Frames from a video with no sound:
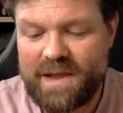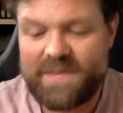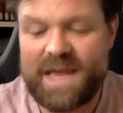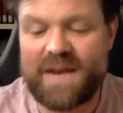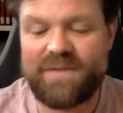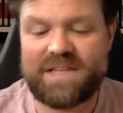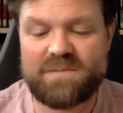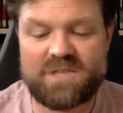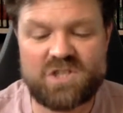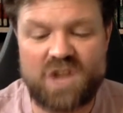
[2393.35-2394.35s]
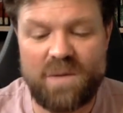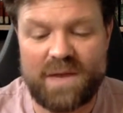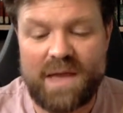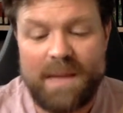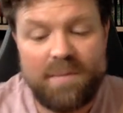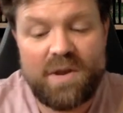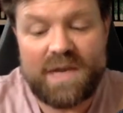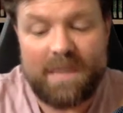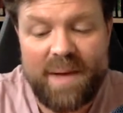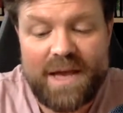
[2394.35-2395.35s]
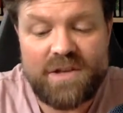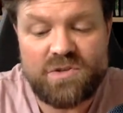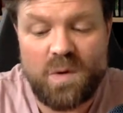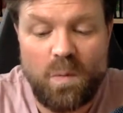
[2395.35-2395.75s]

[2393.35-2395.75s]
The elevator was slowing, pulling her back into